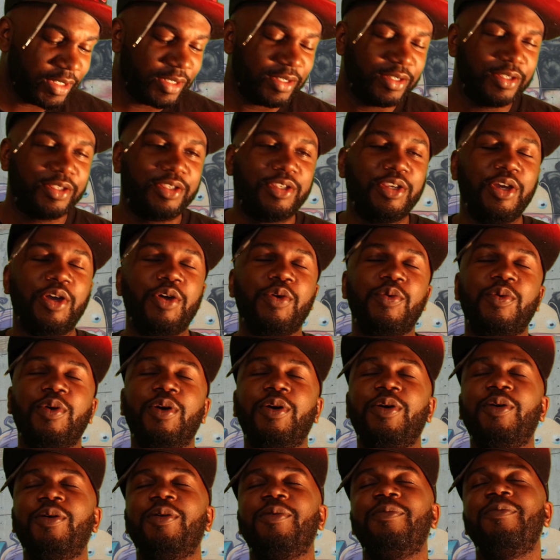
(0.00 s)

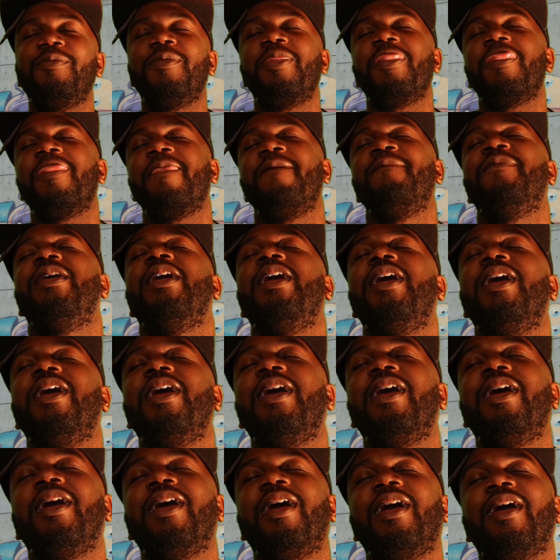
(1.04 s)
So
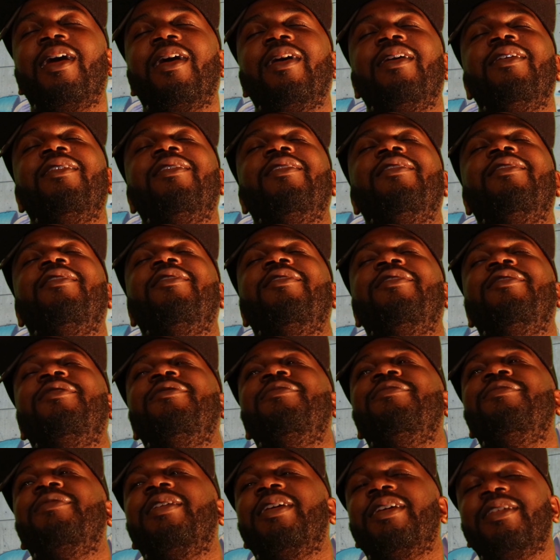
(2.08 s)

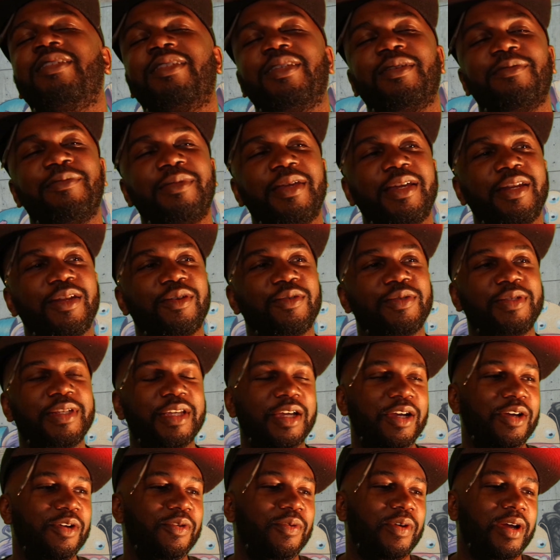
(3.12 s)
I said, man, that don't
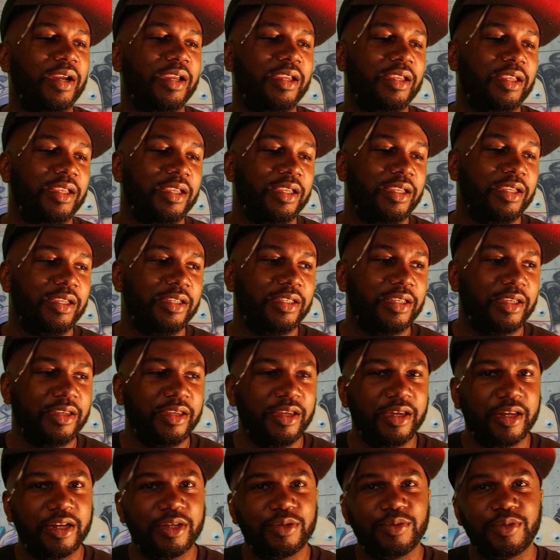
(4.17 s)
sound right. He said,
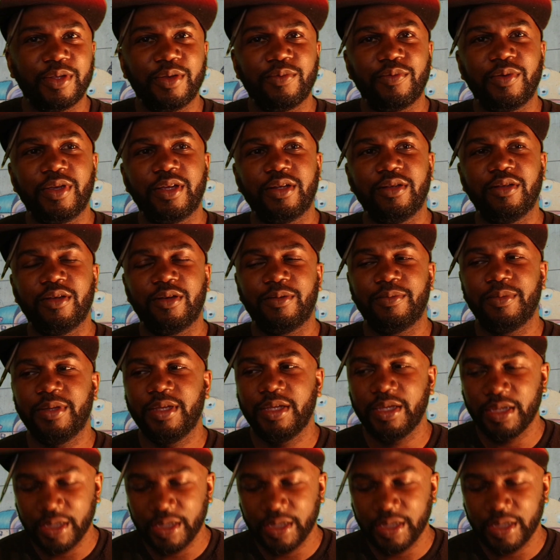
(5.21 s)
yeah, that's what they're ringing up.